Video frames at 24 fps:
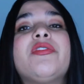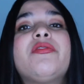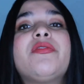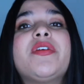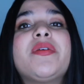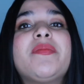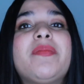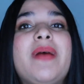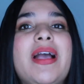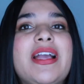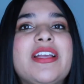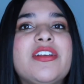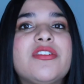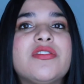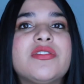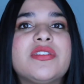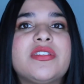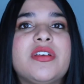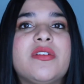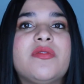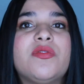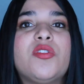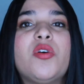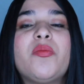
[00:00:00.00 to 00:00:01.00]
remind
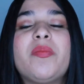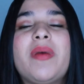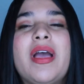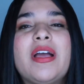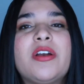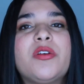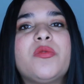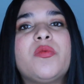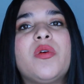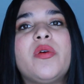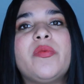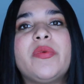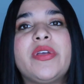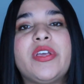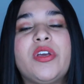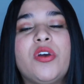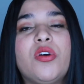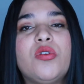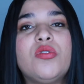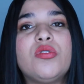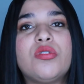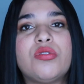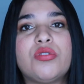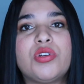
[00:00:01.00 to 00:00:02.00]
yourself, no matter what we
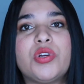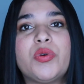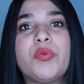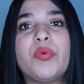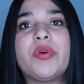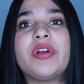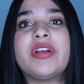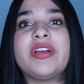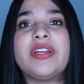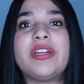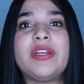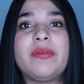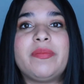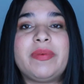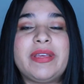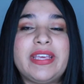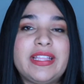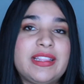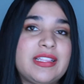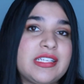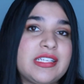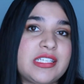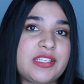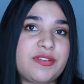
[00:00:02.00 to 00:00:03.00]
go through, we're gonna be
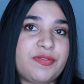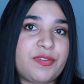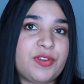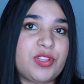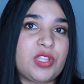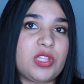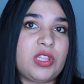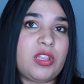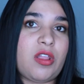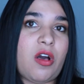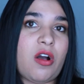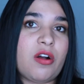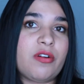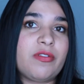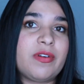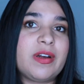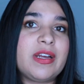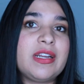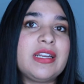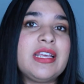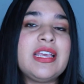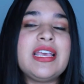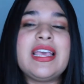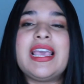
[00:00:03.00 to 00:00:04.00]
in this for the long
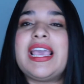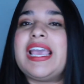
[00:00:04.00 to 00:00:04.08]
run.